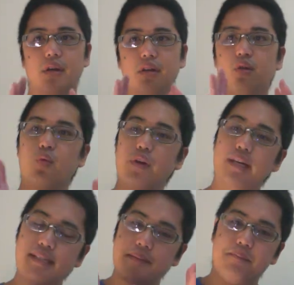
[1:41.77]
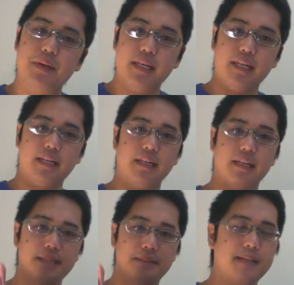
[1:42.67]
The reason being
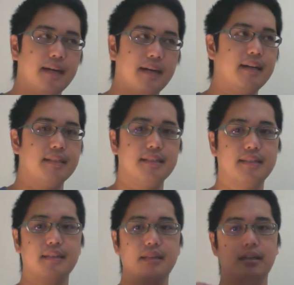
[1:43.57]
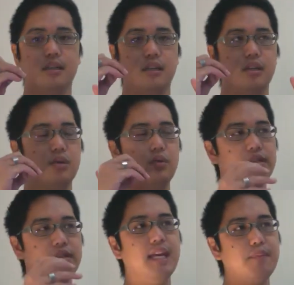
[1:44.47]
is because when you
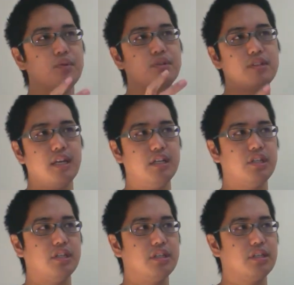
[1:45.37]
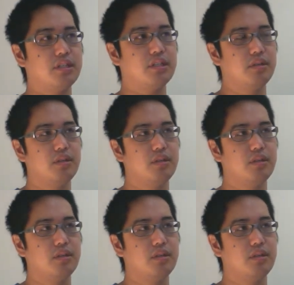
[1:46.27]
take percentages,